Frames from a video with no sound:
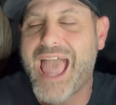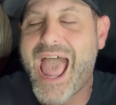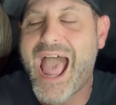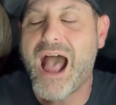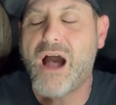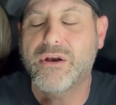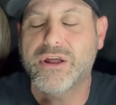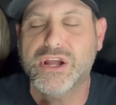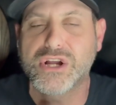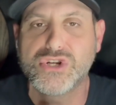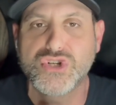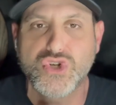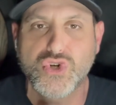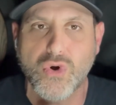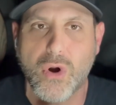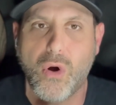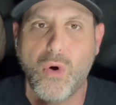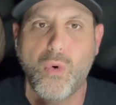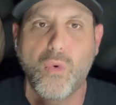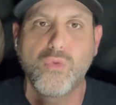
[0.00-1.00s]
out of
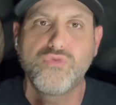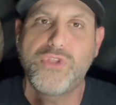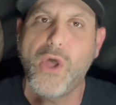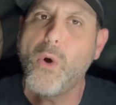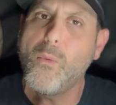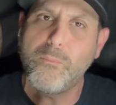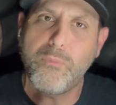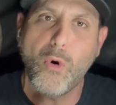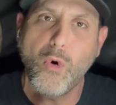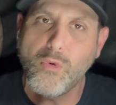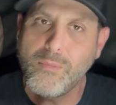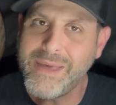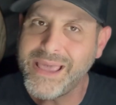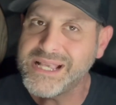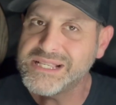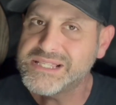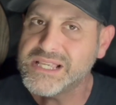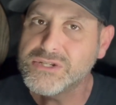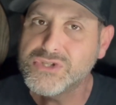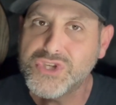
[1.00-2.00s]
control. Don't pull
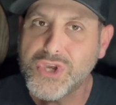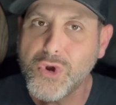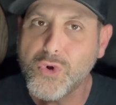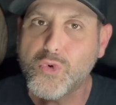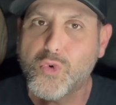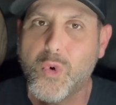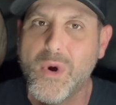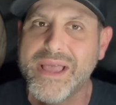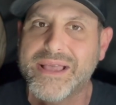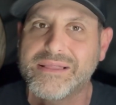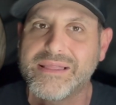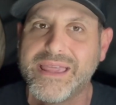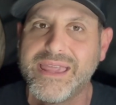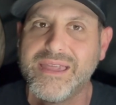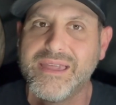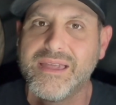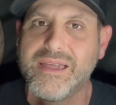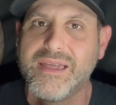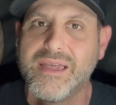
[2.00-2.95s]
Mason too quickly.